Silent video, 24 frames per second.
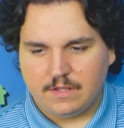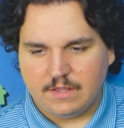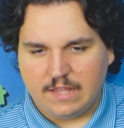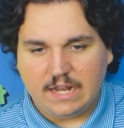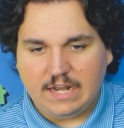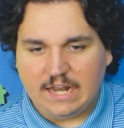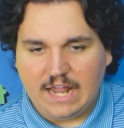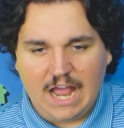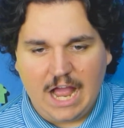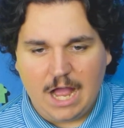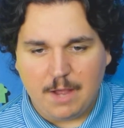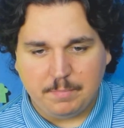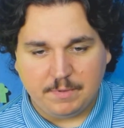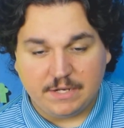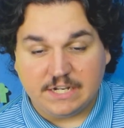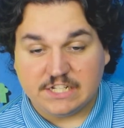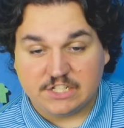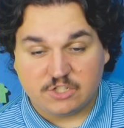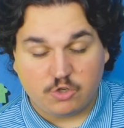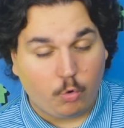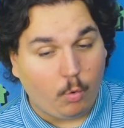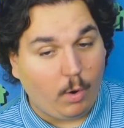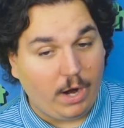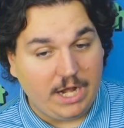And it
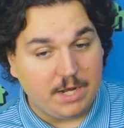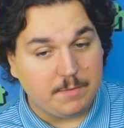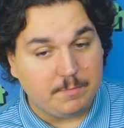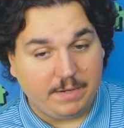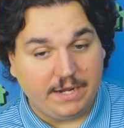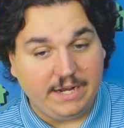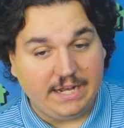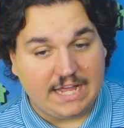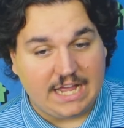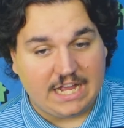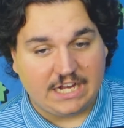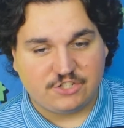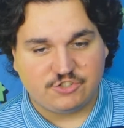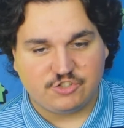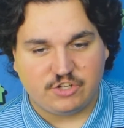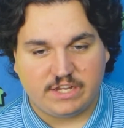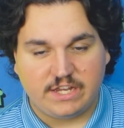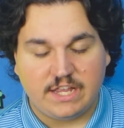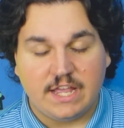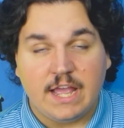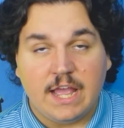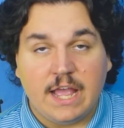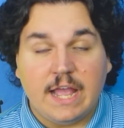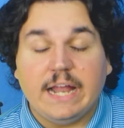happens quite a bit,
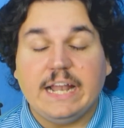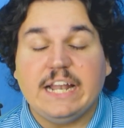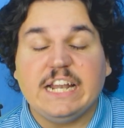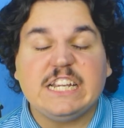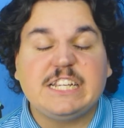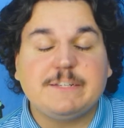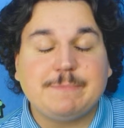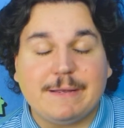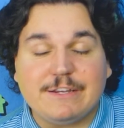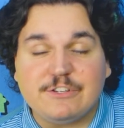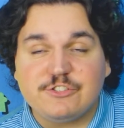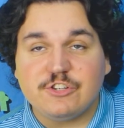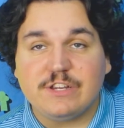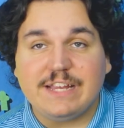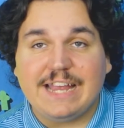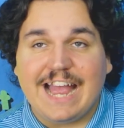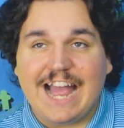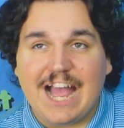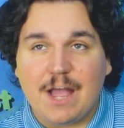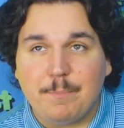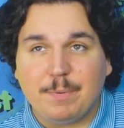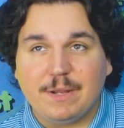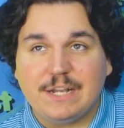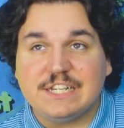actually. It especially
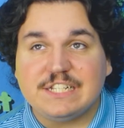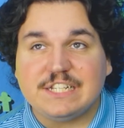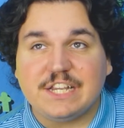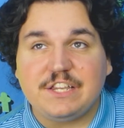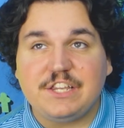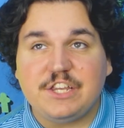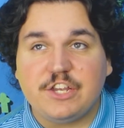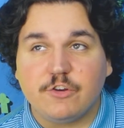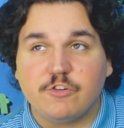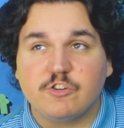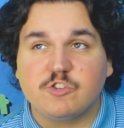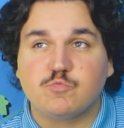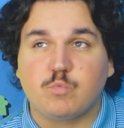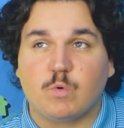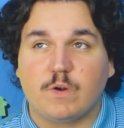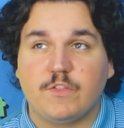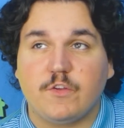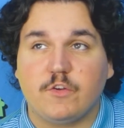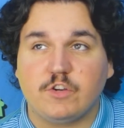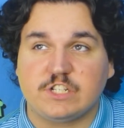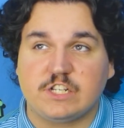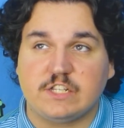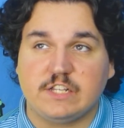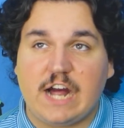happens in years where
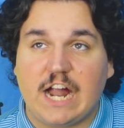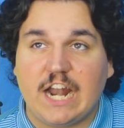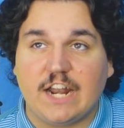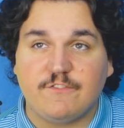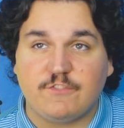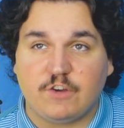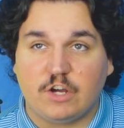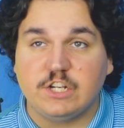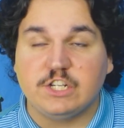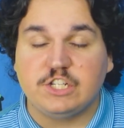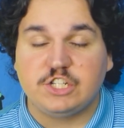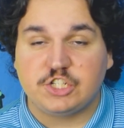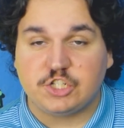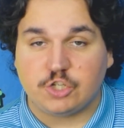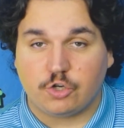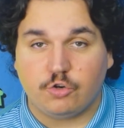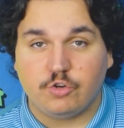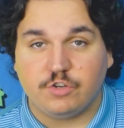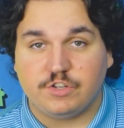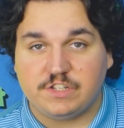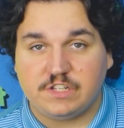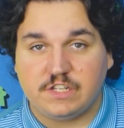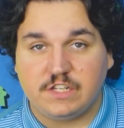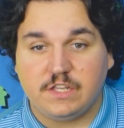there's a lot of
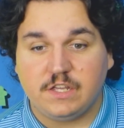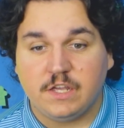uncertainty.